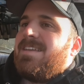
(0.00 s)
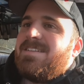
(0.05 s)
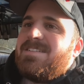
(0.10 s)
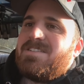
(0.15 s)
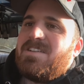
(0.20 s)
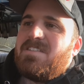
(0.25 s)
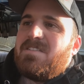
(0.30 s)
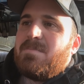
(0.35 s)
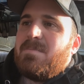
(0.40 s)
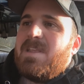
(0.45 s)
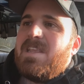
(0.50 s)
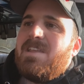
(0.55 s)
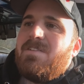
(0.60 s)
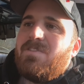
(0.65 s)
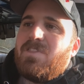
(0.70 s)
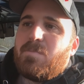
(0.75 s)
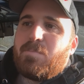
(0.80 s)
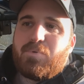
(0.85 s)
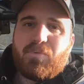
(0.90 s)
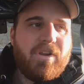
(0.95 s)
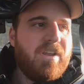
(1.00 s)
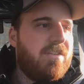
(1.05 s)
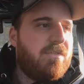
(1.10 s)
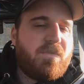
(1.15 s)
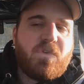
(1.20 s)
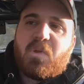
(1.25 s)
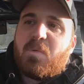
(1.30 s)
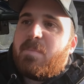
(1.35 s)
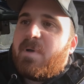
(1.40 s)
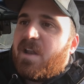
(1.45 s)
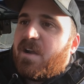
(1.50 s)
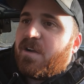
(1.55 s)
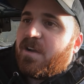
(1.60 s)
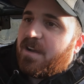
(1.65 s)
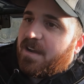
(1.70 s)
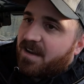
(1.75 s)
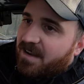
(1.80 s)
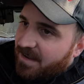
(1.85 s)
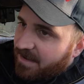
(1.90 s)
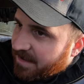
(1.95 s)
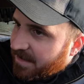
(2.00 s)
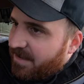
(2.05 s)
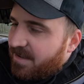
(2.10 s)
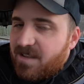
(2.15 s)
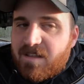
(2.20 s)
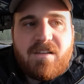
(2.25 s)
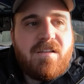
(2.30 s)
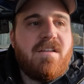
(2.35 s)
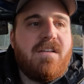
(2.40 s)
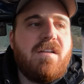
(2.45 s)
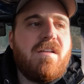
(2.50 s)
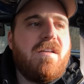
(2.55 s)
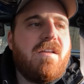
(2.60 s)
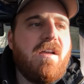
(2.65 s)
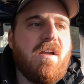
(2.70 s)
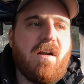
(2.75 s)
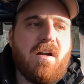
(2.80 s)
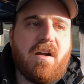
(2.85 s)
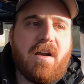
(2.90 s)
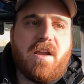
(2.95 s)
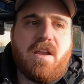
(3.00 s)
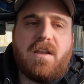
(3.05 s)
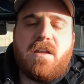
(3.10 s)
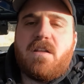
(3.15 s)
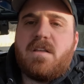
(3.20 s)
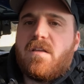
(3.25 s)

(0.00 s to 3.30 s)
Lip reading: Just me, even the brakes feel better. All right.